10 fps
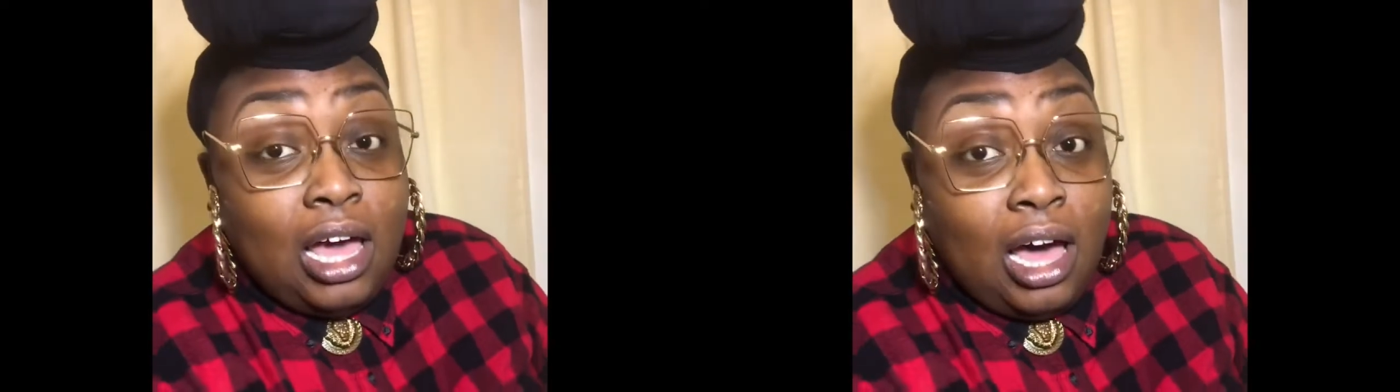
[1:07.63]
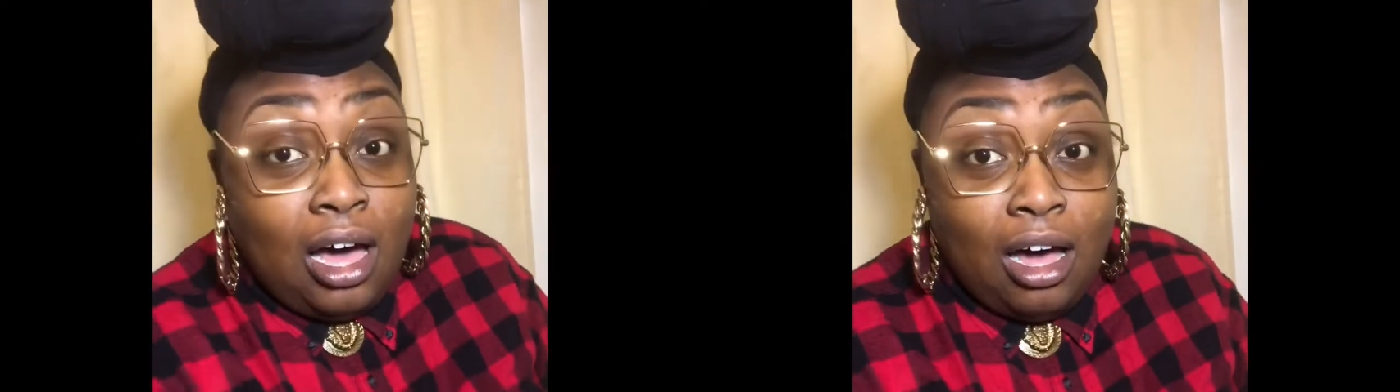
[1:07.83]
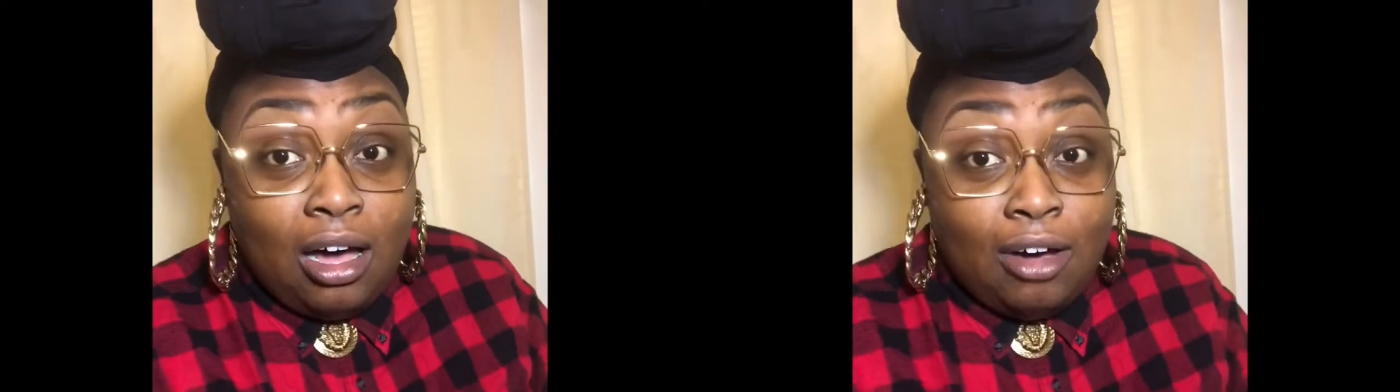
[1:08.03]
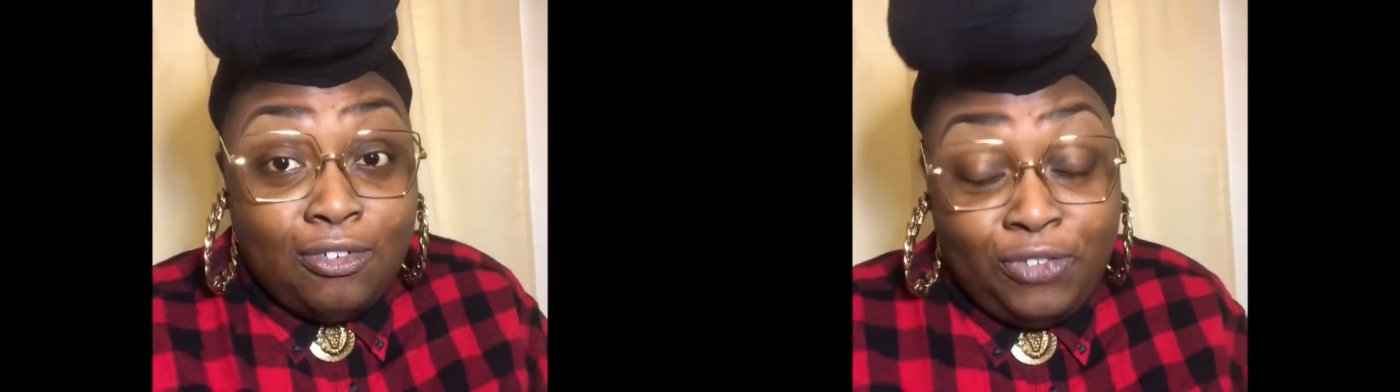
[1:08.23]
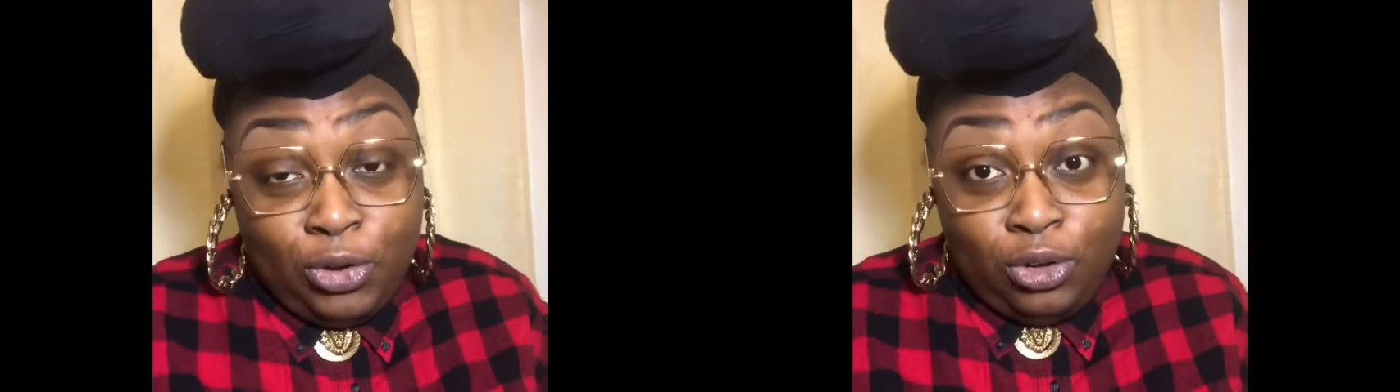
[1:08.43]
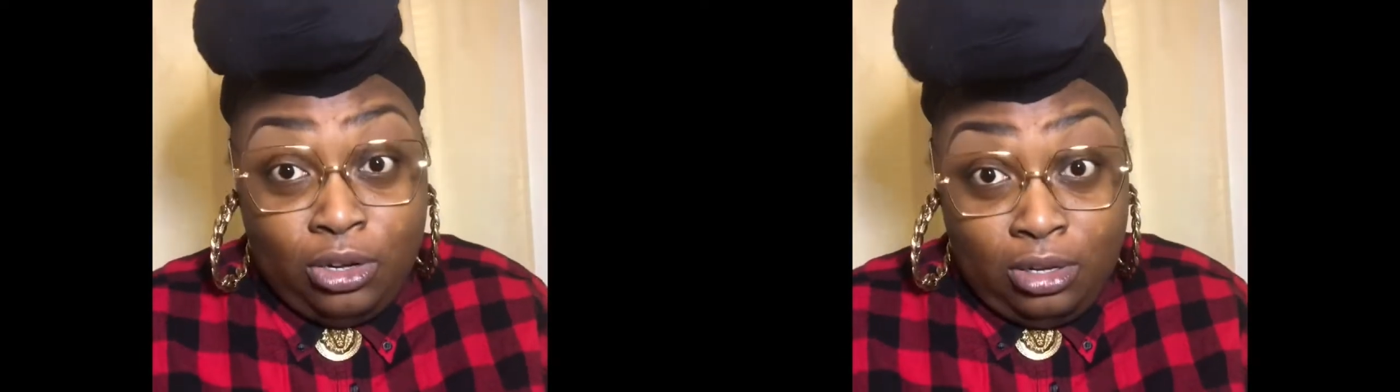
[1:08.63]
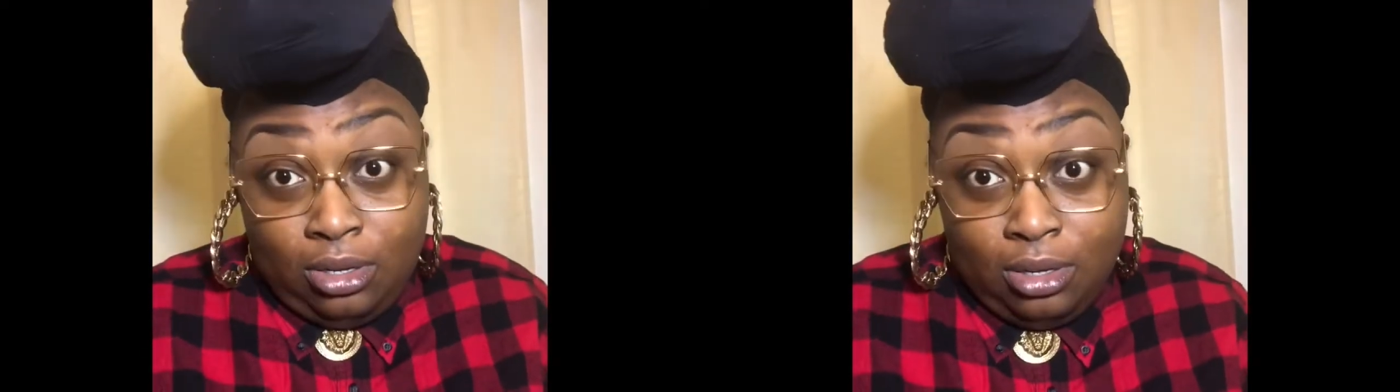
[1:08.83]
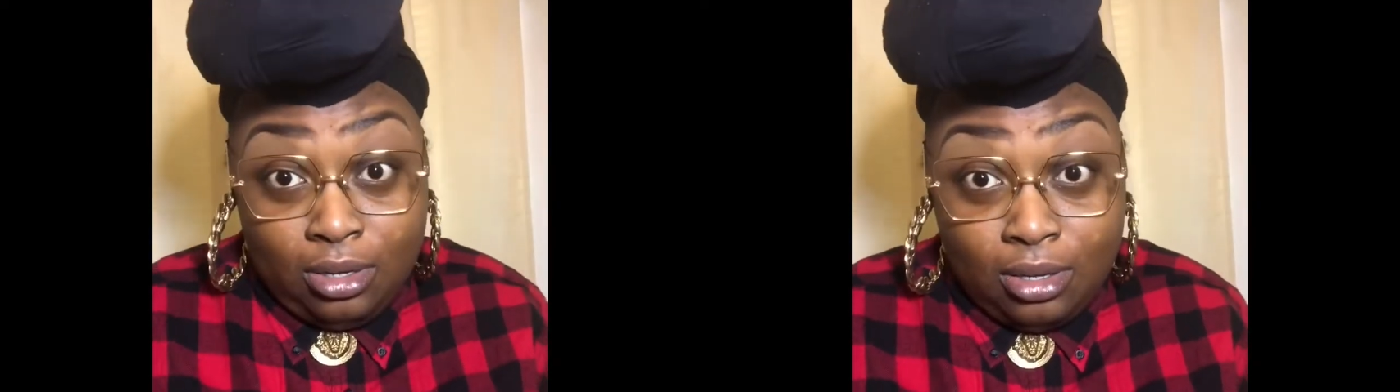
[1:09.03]
a full
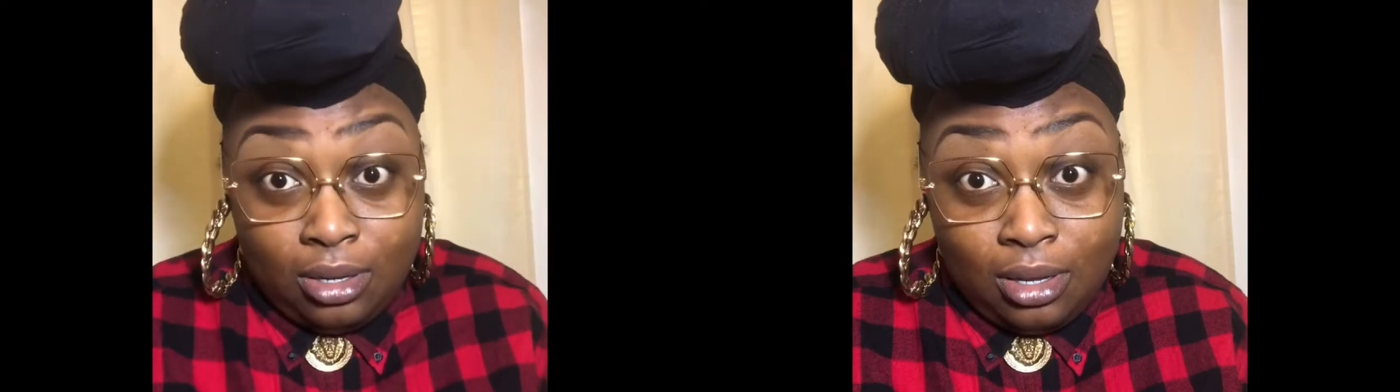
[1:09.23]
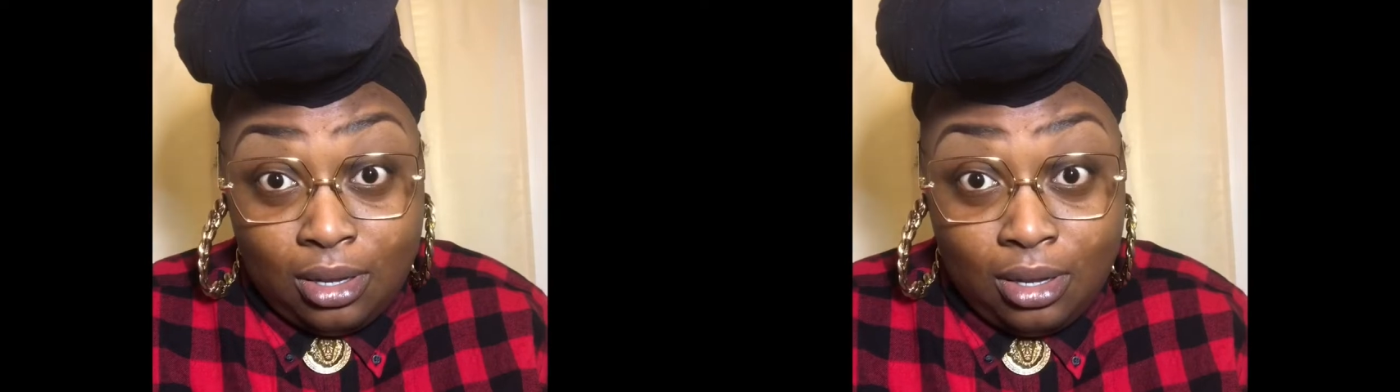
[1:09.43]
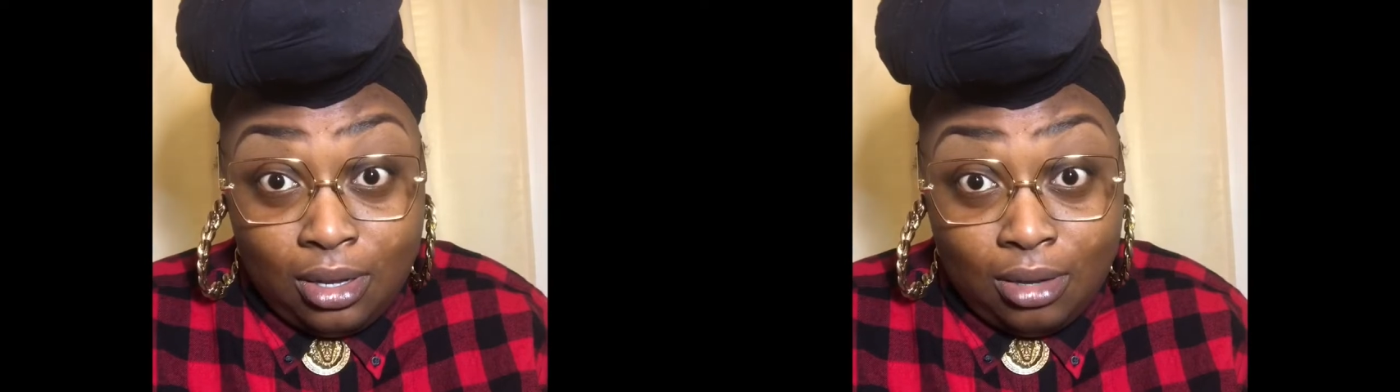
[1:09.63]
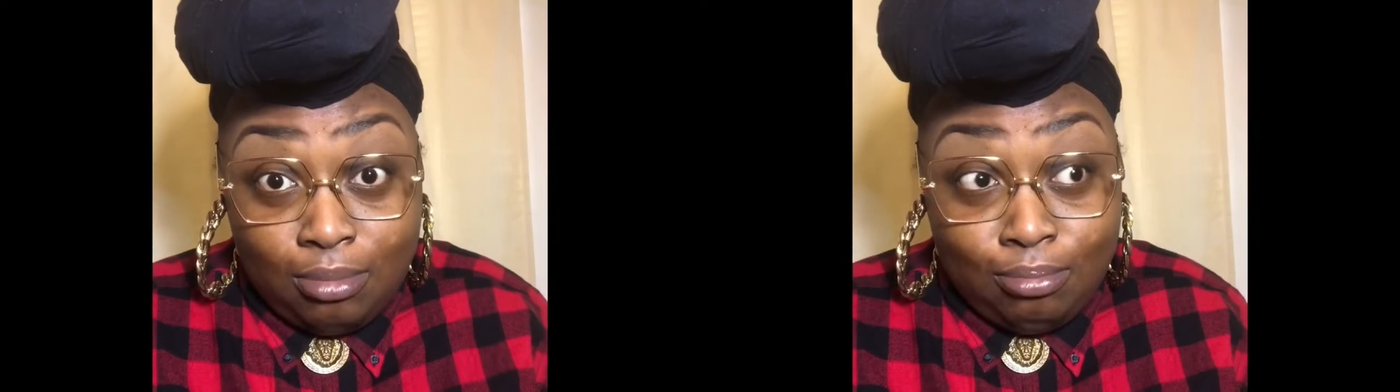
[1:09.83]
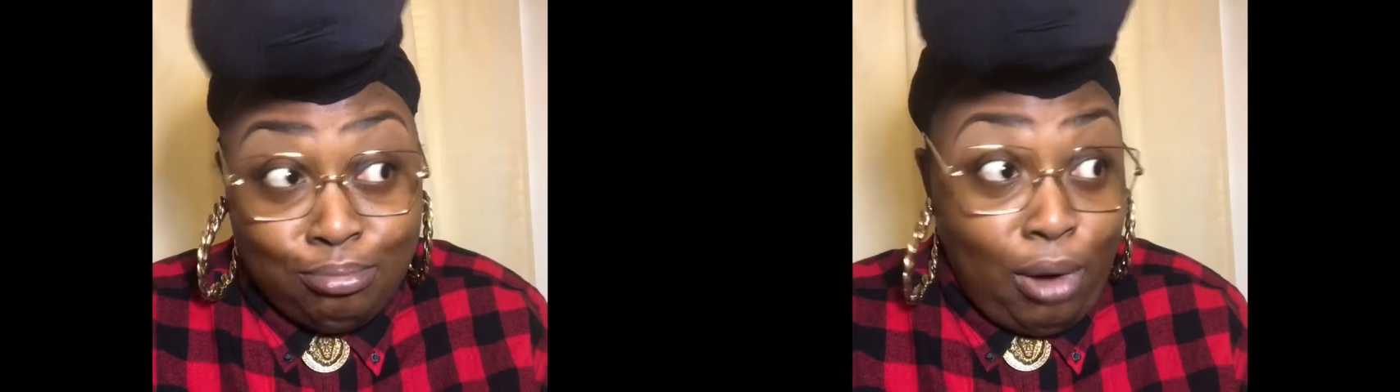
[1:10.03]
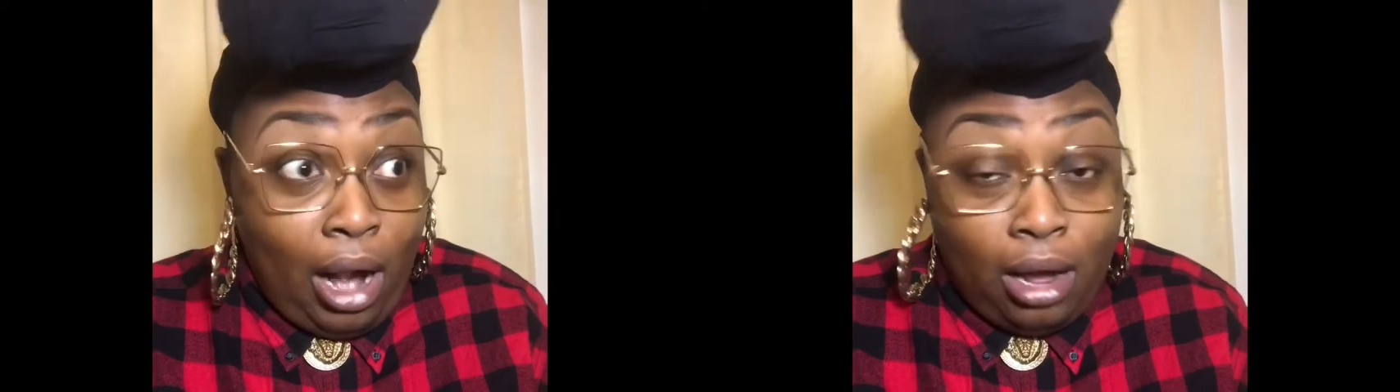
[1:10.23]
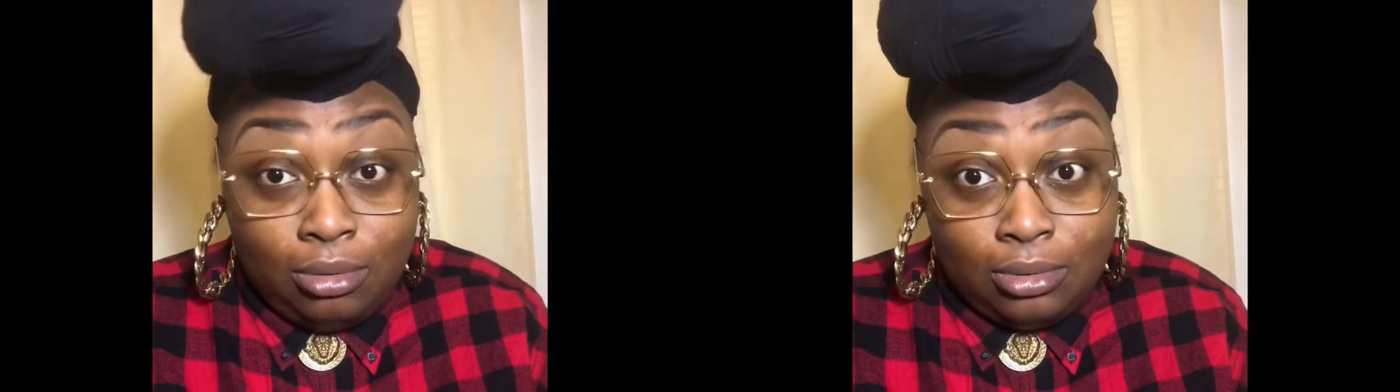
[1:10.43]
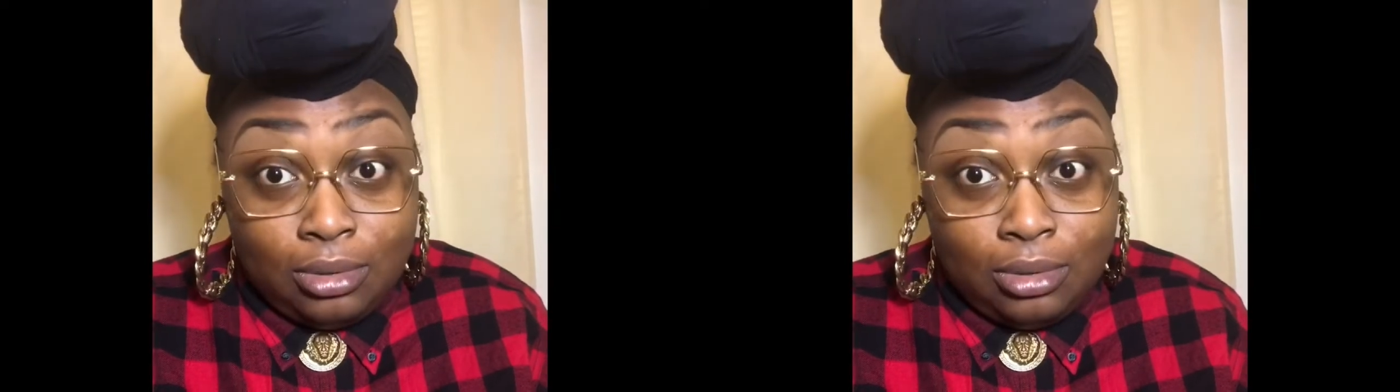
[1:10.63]
brow.